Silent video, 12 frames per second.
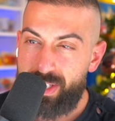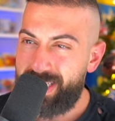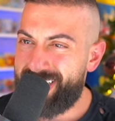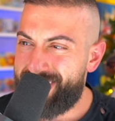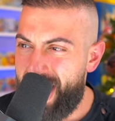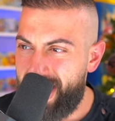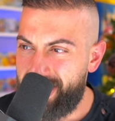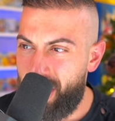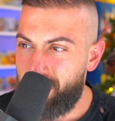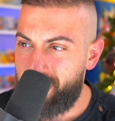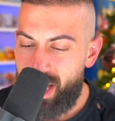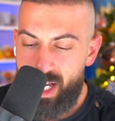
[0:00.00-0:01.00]
The
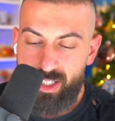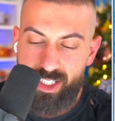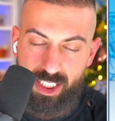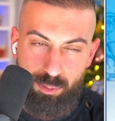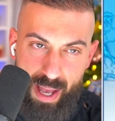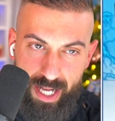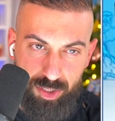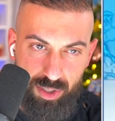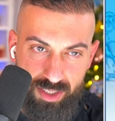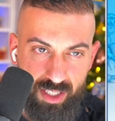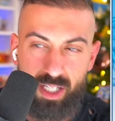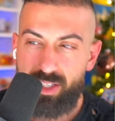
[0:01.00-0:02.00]
Technos, the
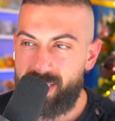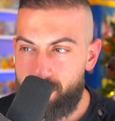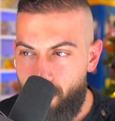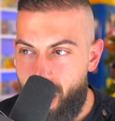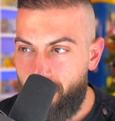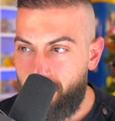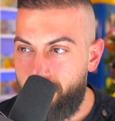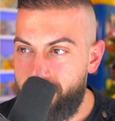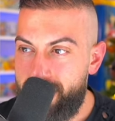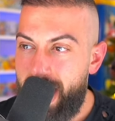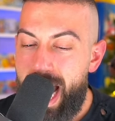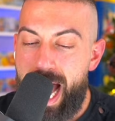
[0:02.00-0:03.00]
Spectras, the
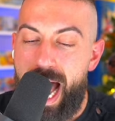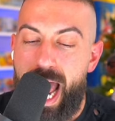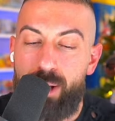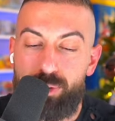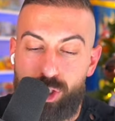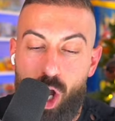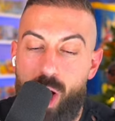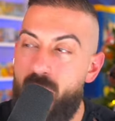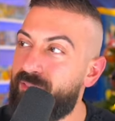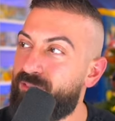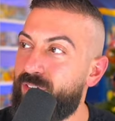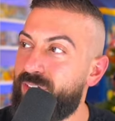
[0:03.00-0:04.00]
Smarkles. I am so
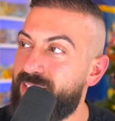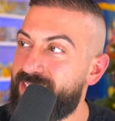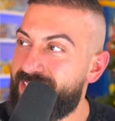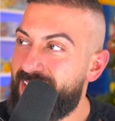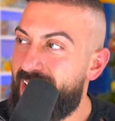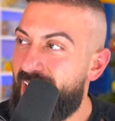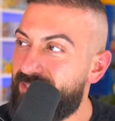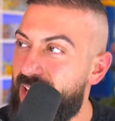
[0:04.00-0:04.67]
hyped for this. I've